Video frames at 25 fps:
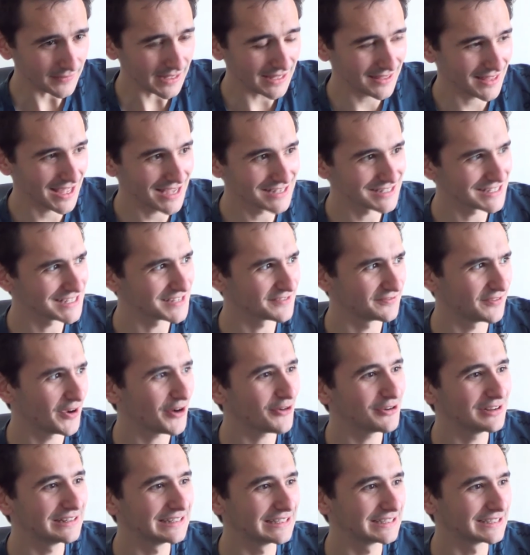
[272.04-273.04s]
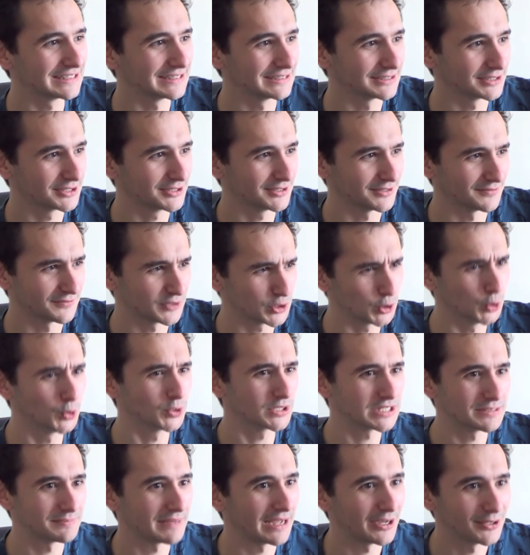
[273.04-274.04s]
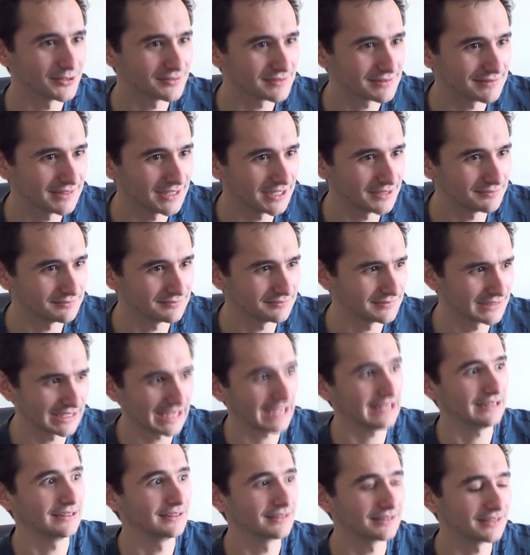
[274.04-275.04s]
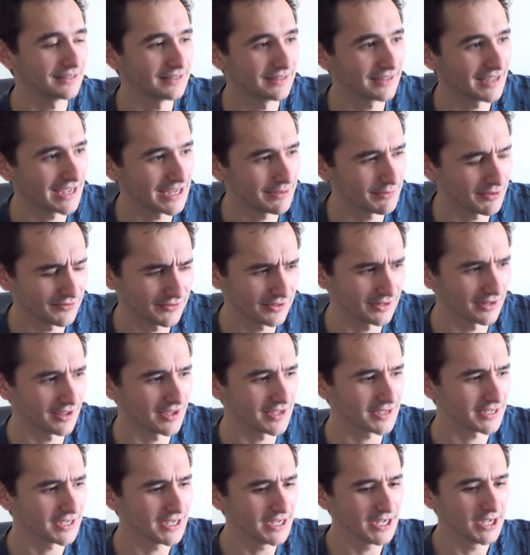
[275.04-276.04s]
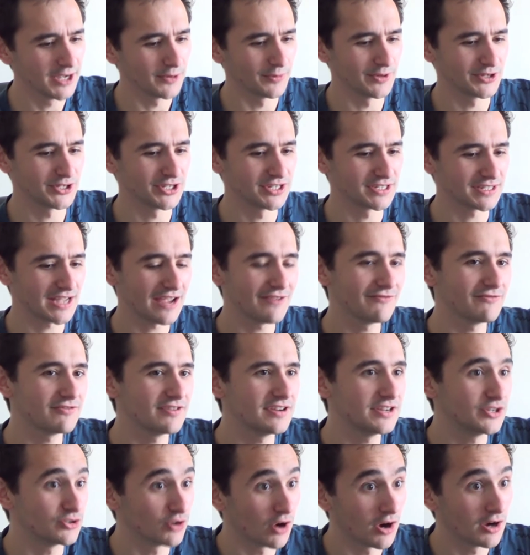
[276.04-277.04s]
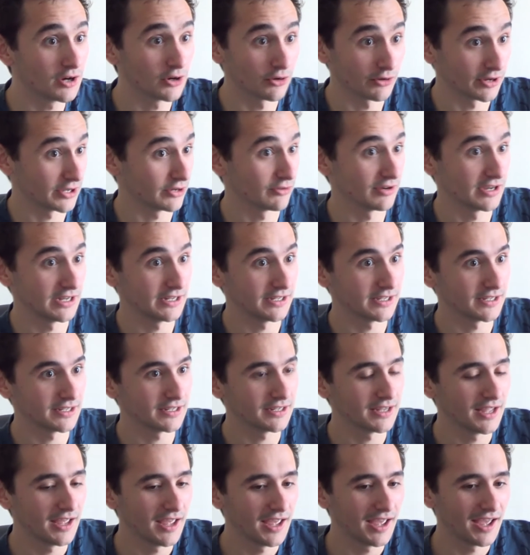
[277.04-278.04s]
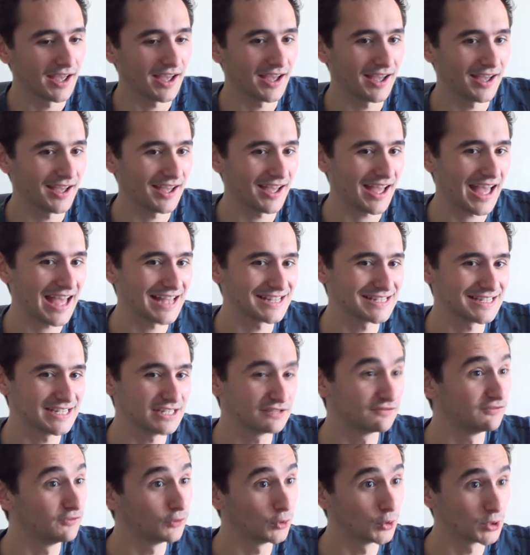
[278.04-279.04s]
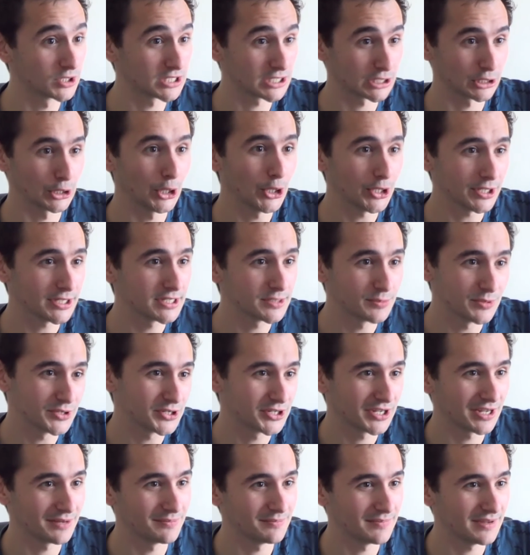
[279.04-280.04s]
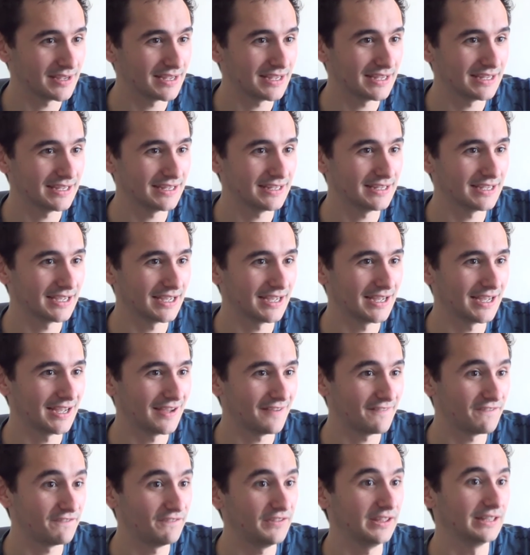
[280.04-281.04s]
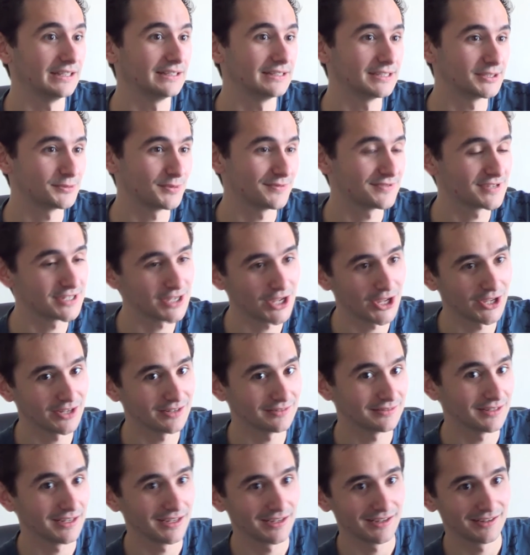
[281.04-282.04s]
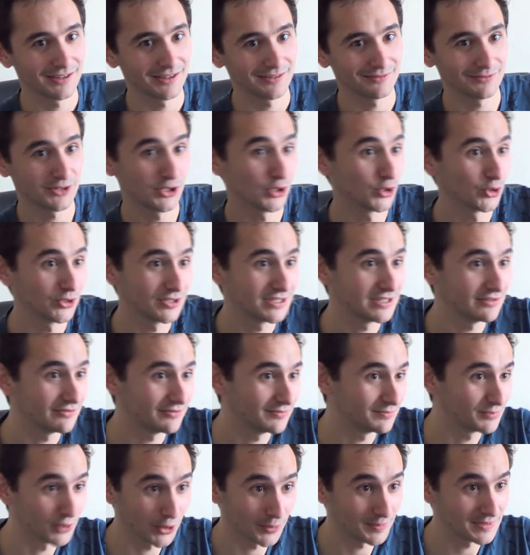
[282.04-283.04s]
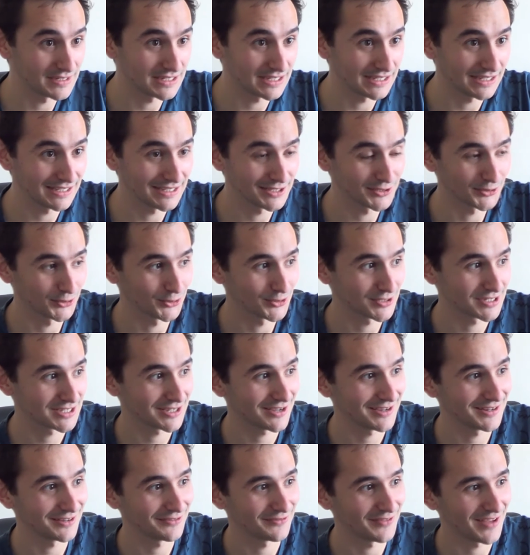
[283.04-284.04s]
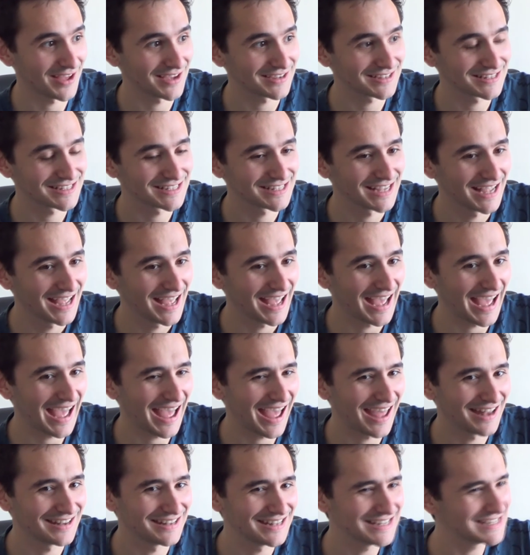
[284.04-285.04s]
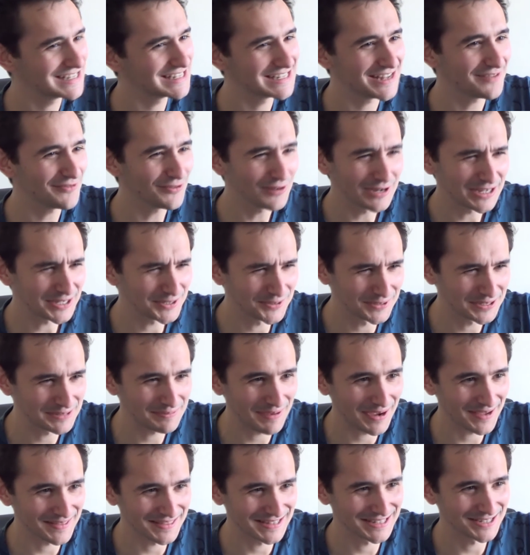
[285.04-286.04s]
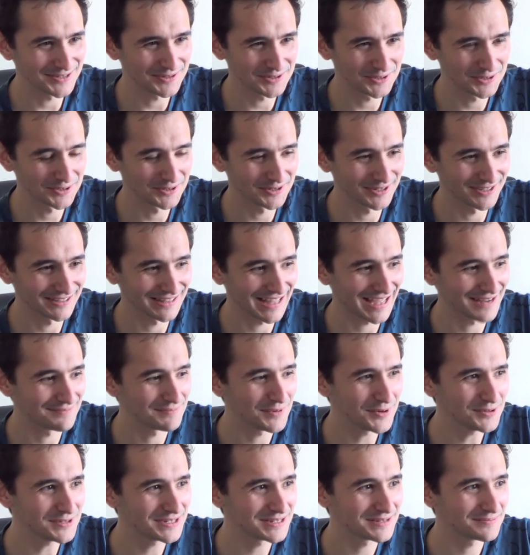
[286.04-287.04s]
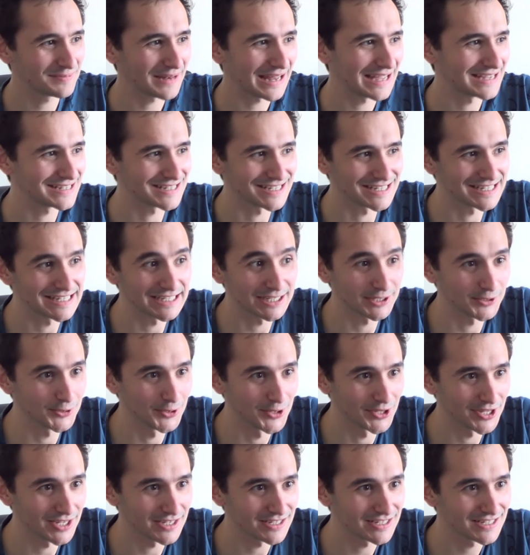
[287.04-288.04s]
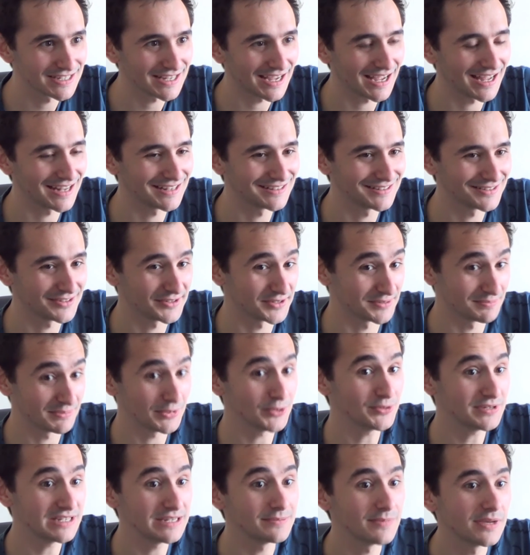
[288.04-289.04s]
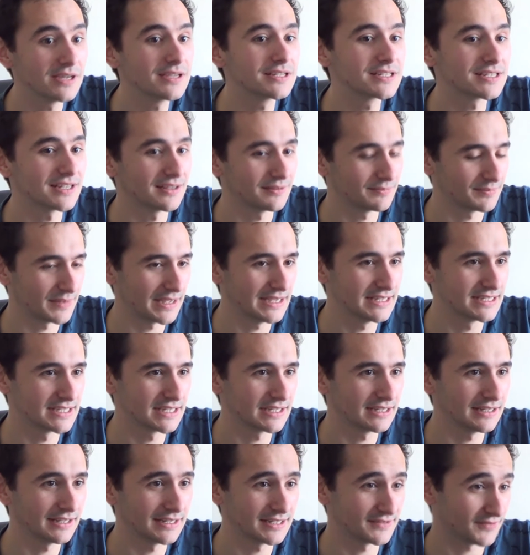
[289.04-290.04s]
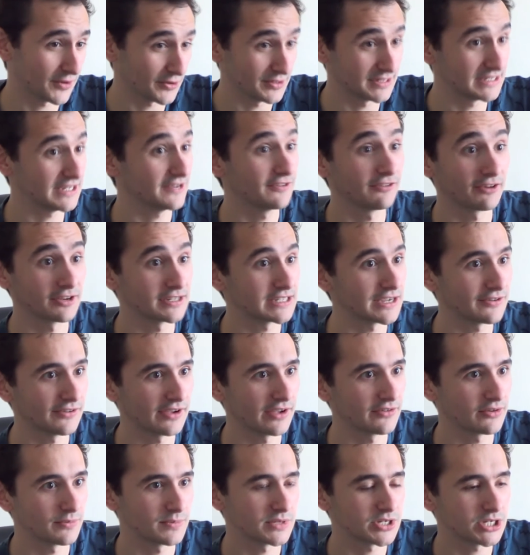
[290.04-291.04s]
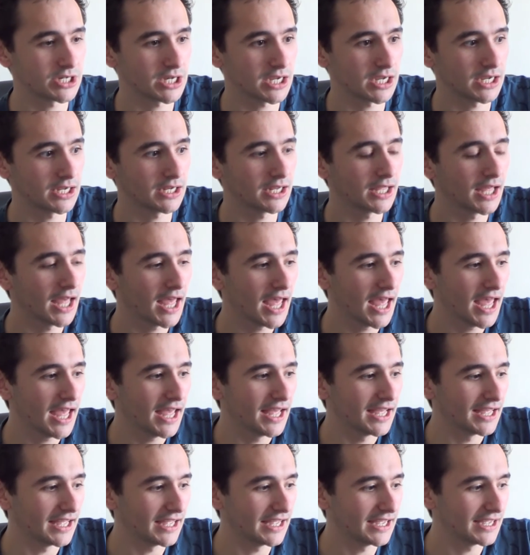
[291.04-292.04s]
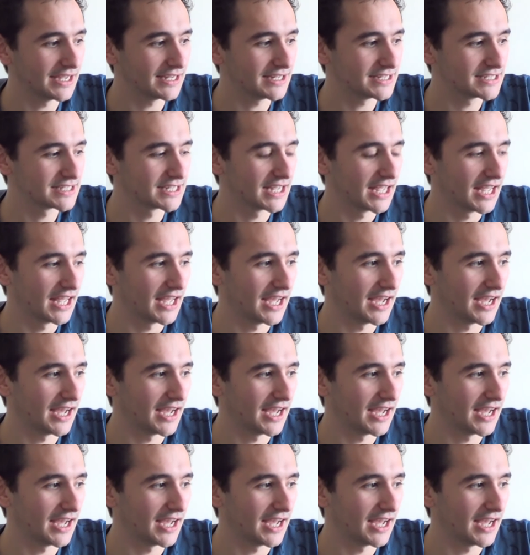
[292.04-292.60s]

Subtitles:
there's this very little talked about mechanic in the game, if you like, which is every drug or ingredient has these 4 slots which can be filled with certain curative properties or side effects, and this is never really talked about in the tutorial, and most players just ignore this. And the multi-mixer, basically, it's very different to every other machine. It